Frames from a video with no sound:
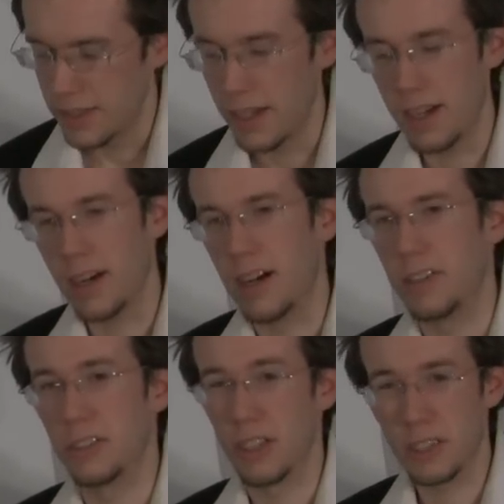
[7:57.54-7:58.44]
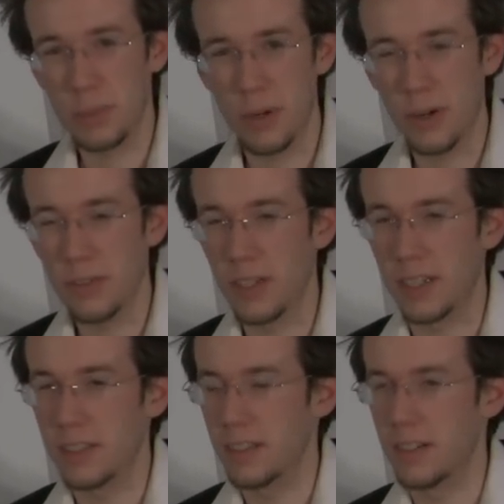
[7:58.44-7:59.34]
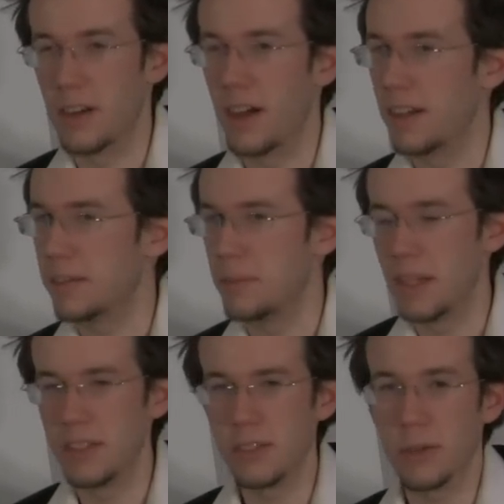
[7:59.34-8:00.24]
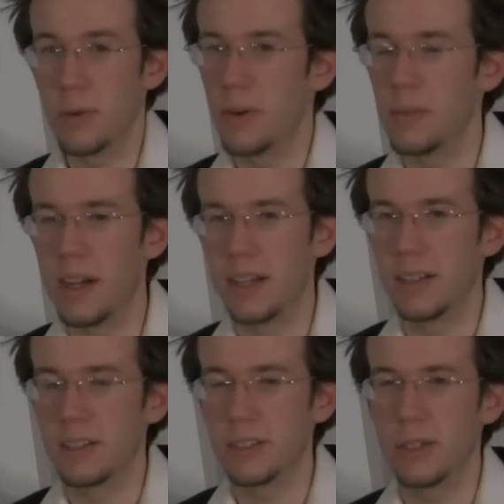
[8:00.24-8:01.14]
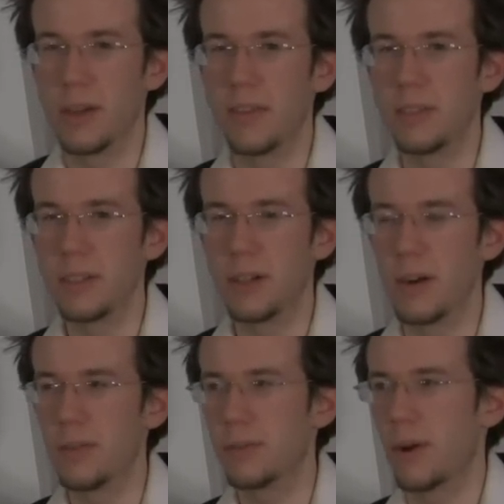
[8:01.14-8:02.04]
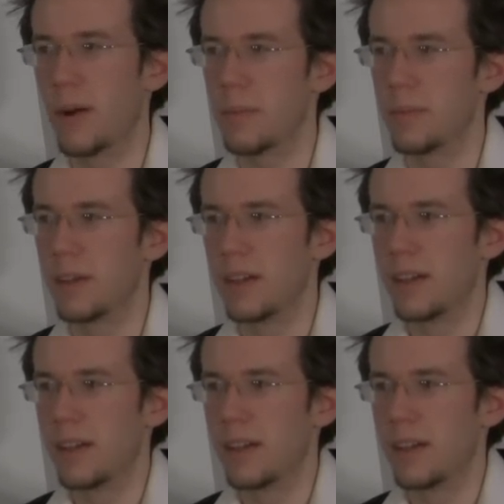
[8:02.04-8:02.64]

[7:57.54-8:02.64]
they are just perfect. They're not major or minor. So if you go from